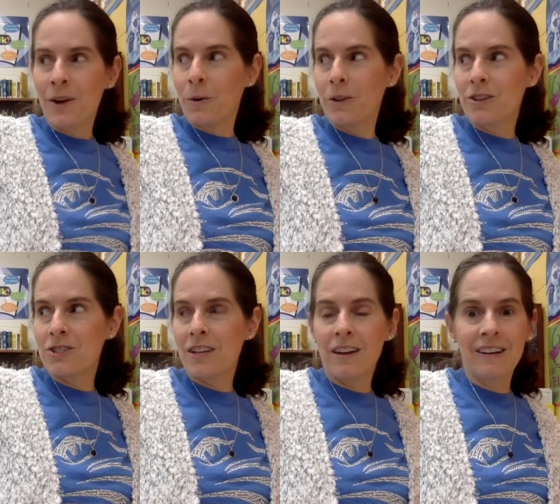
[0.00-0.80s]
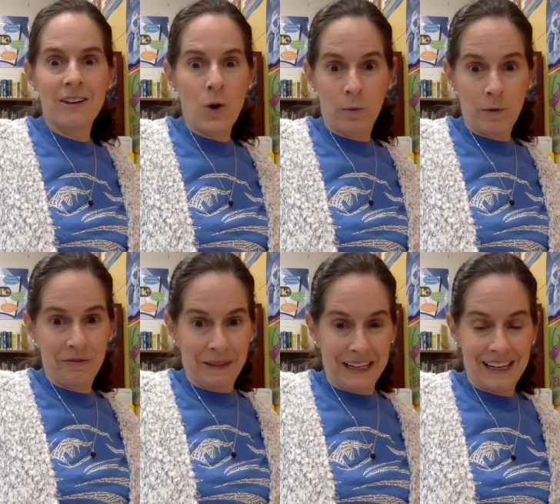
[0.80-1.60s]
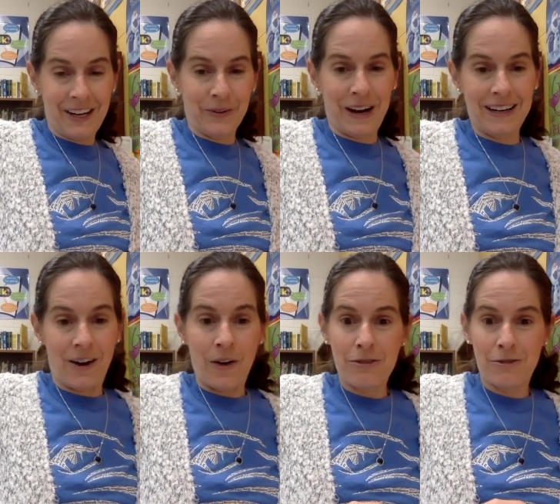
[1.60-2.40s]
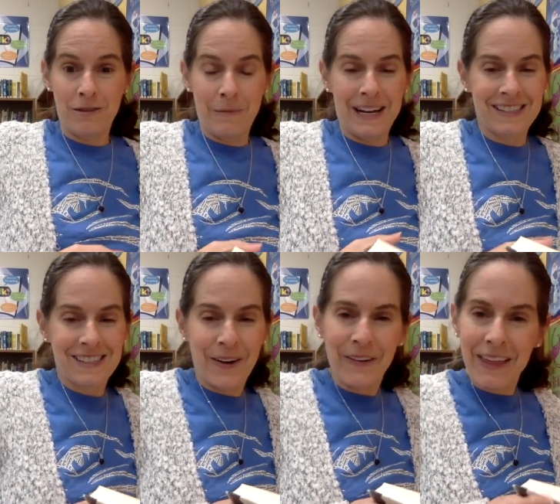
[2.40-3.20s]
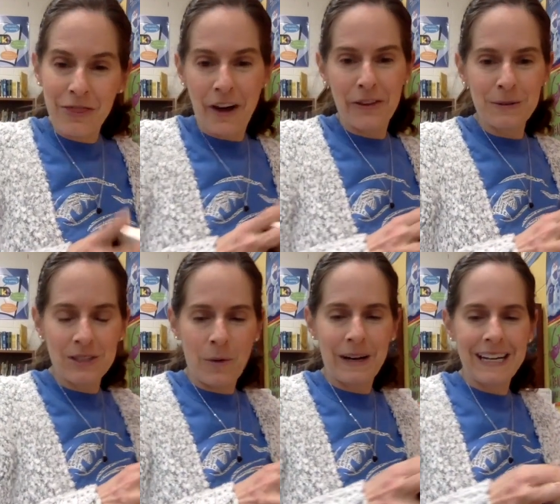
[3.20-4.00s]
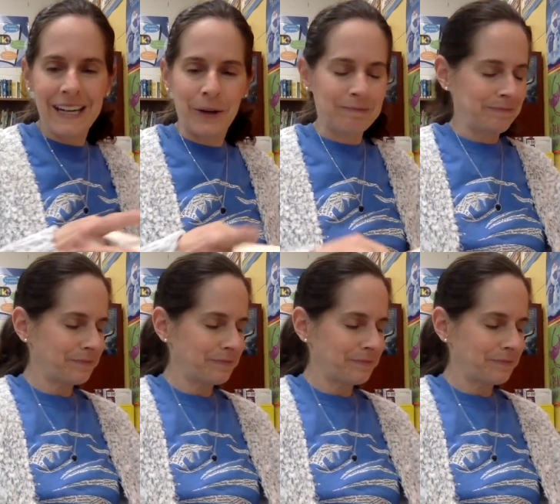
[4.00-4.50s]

Well, there's no movement in here right now other than me, so it thought there was nobody here.